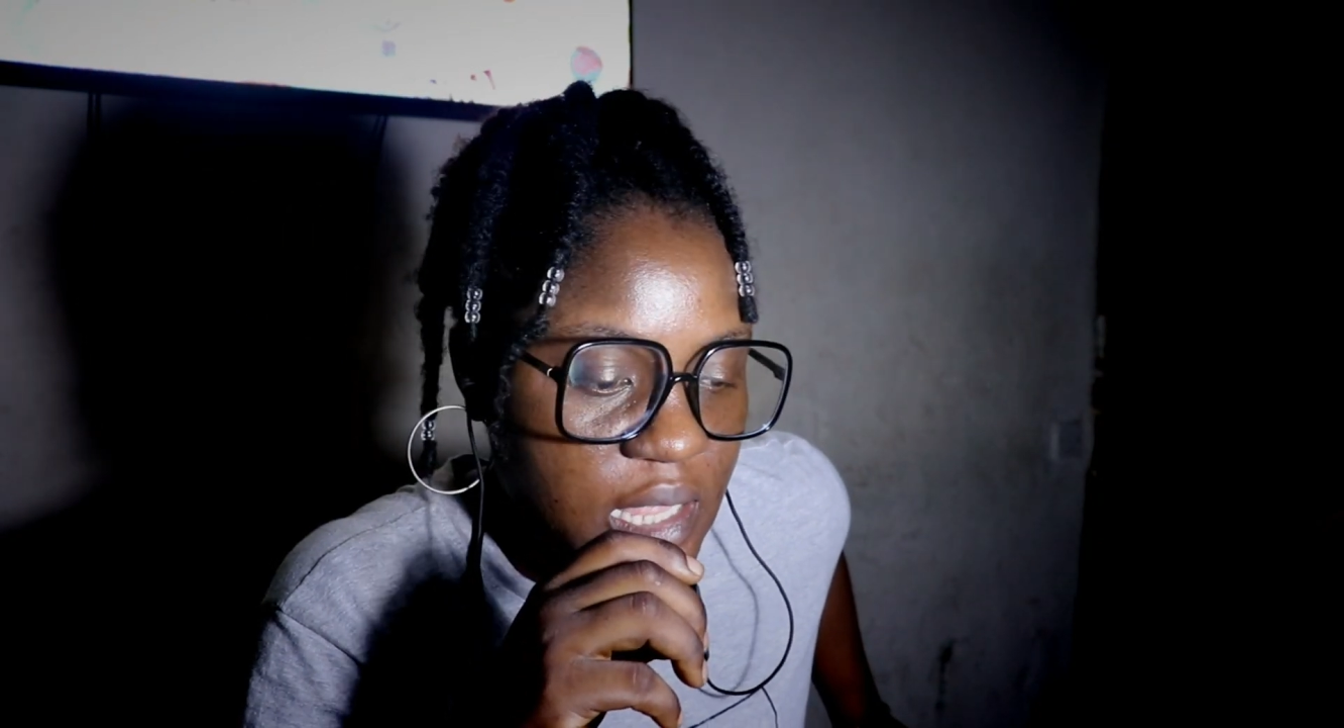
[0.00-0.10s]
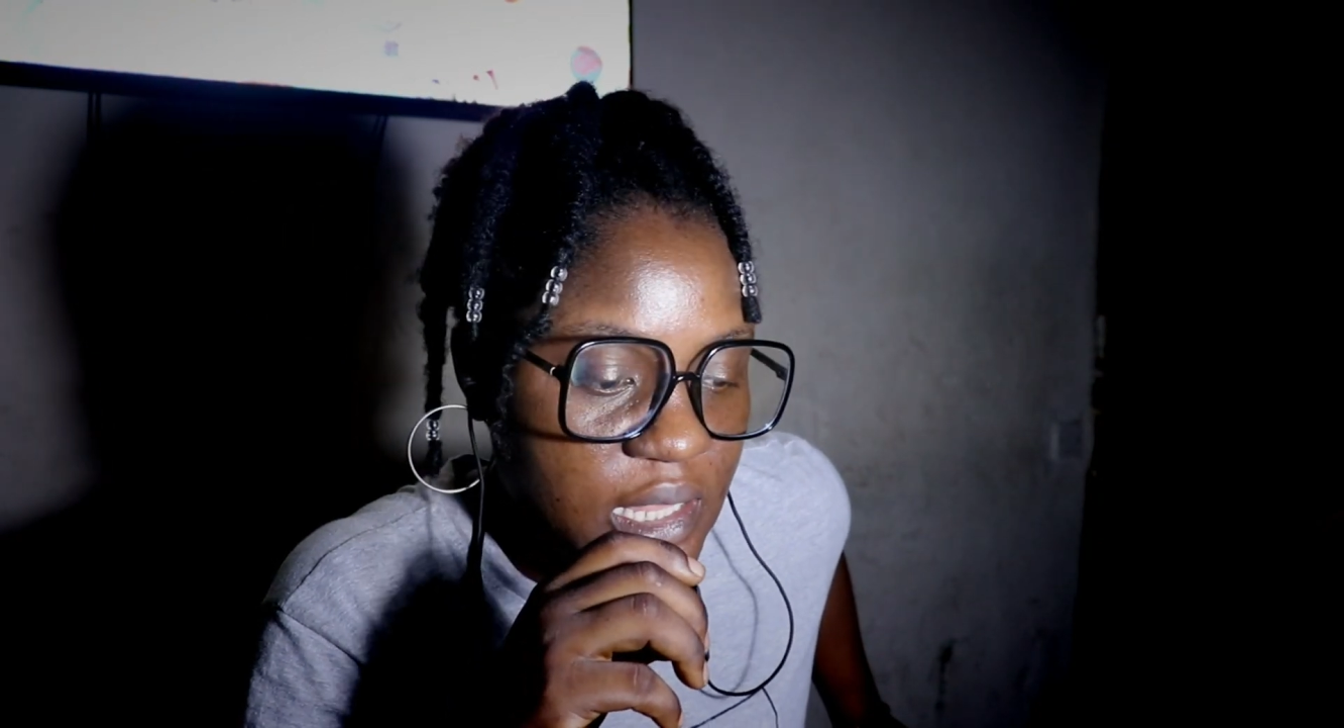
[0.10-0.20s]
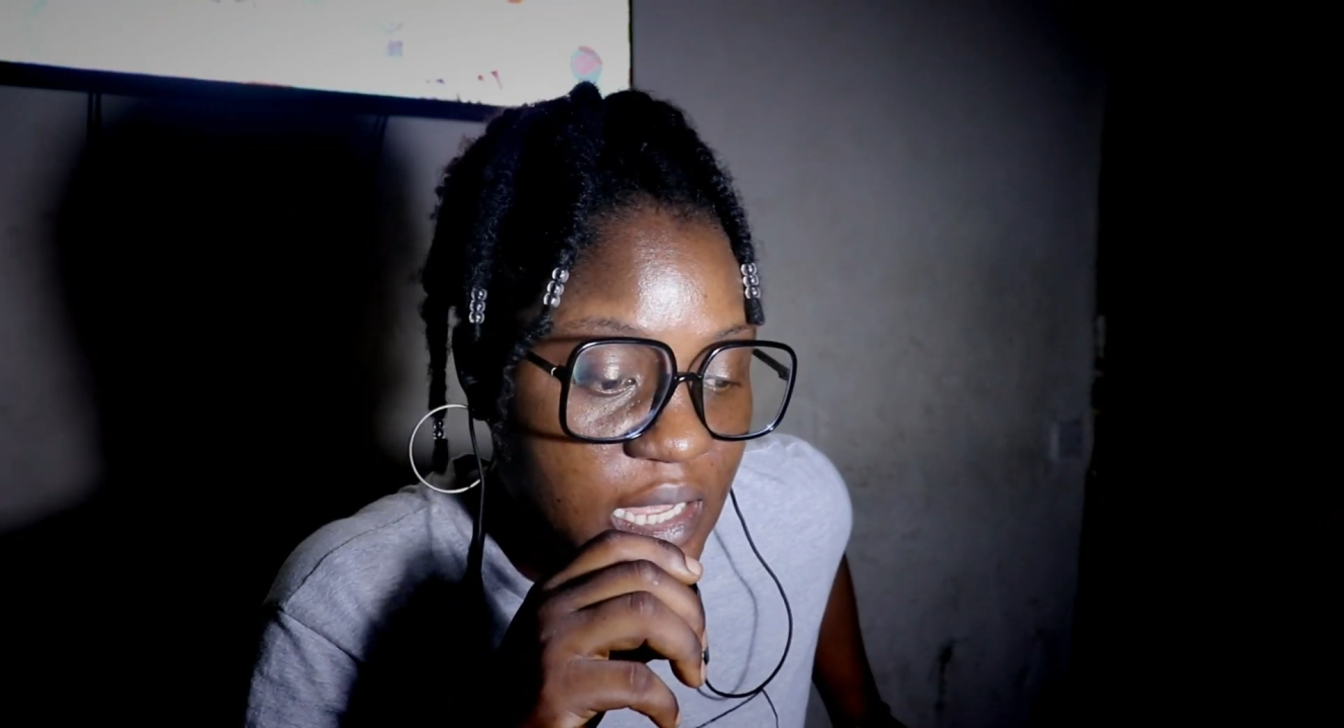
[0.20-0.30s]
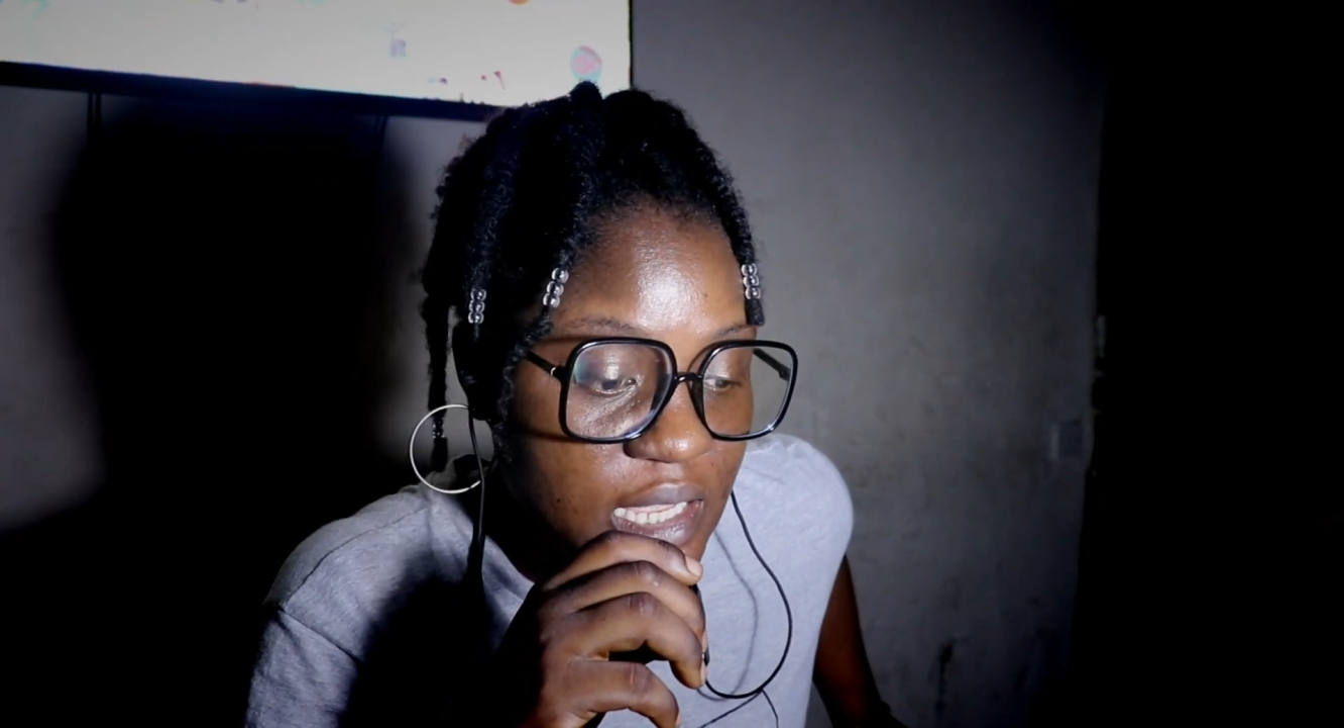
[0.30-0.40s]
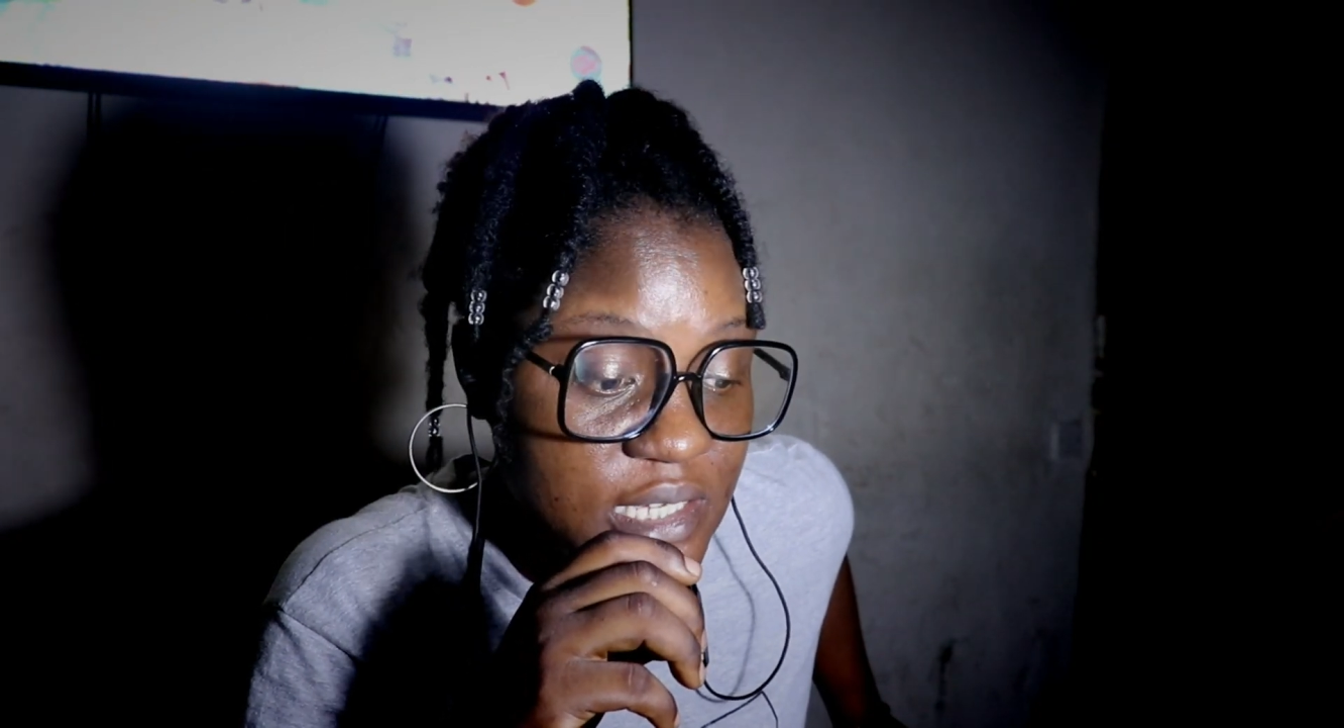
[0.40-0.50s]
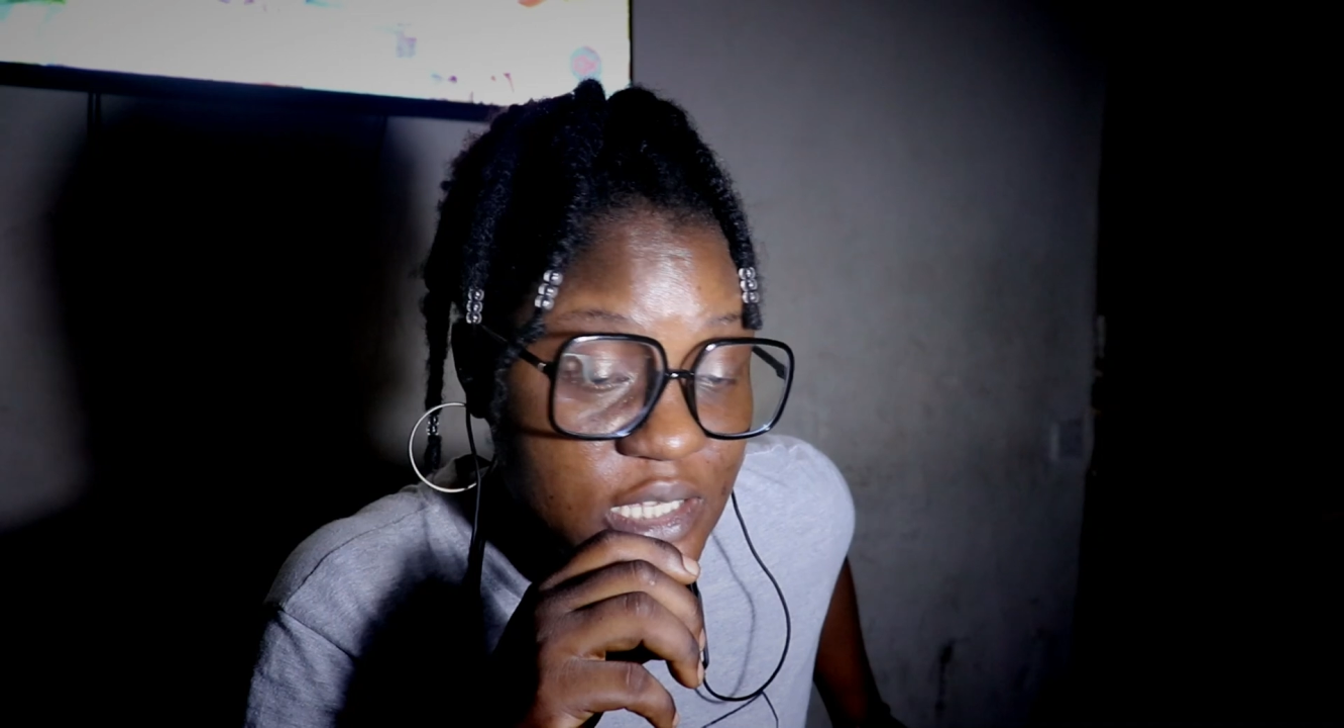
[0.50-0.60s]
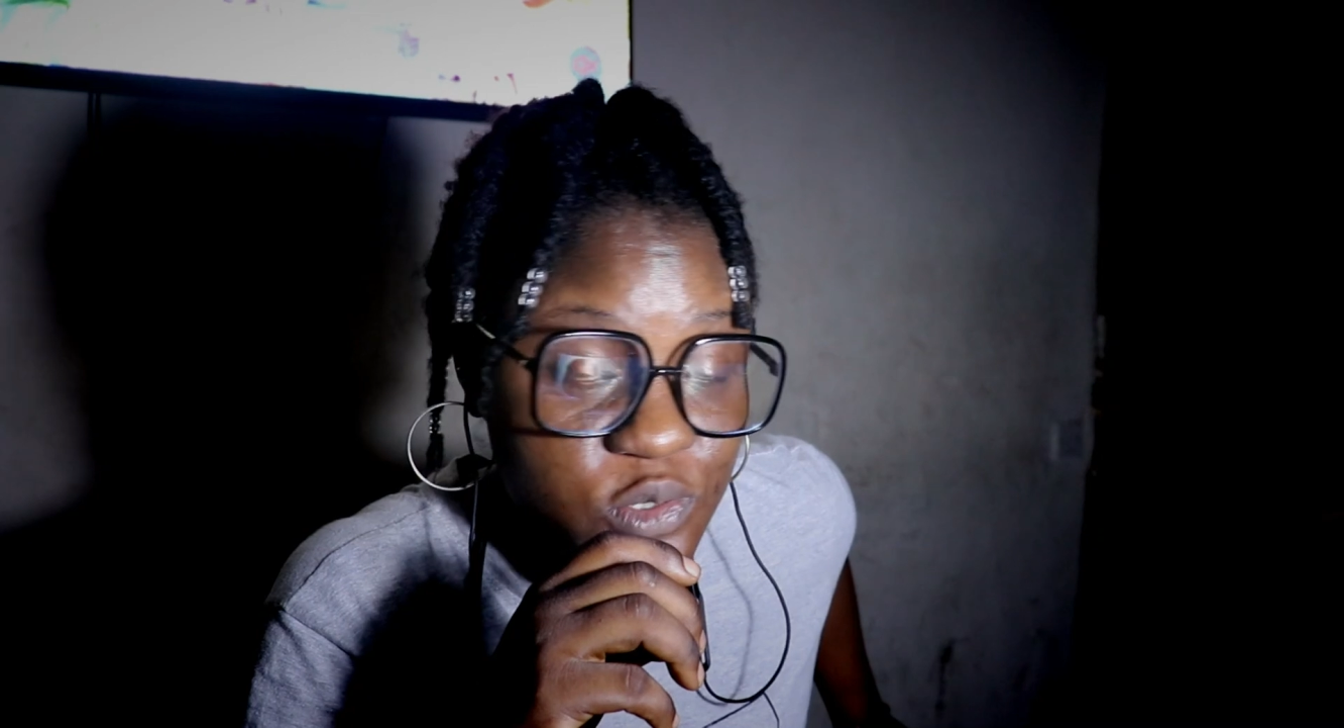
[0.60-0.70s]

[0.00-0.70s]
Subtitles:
Like as I